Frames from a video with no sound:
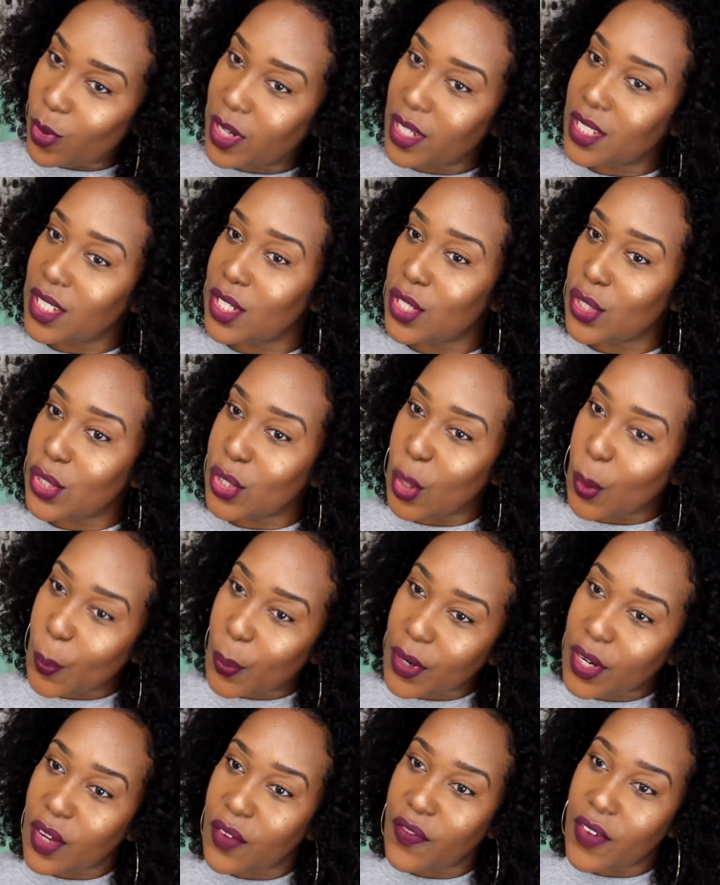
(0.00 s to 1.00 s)
want just
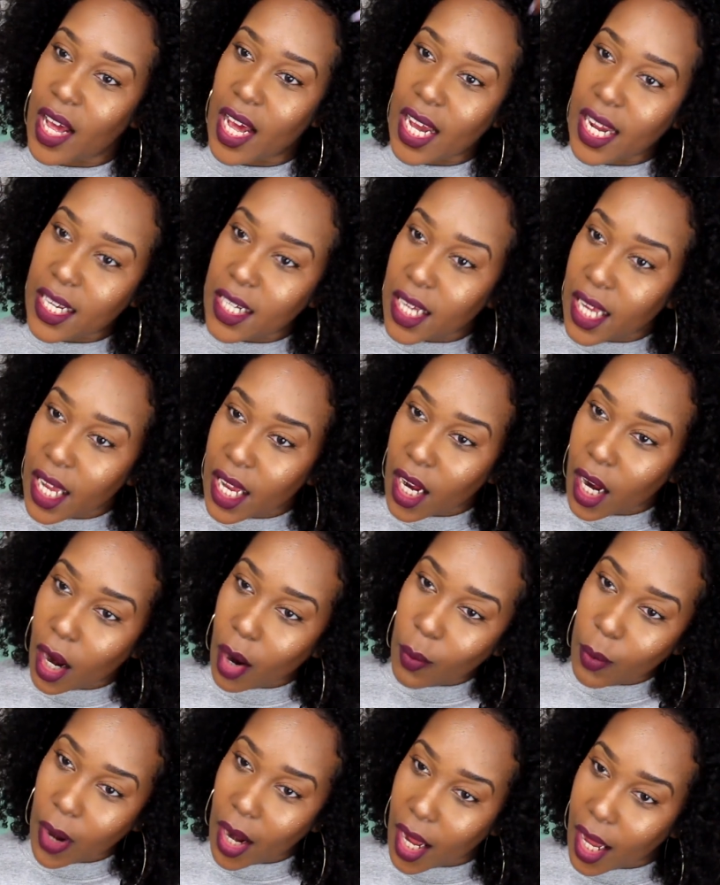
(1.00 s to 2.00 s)
super defined
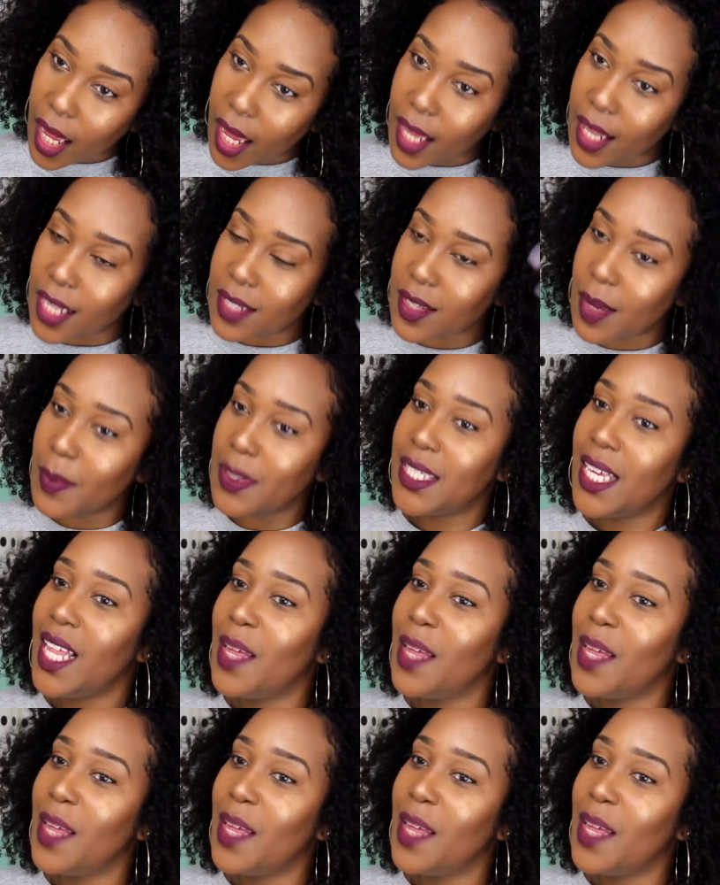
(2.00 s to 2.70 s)
hair, right? That's what I be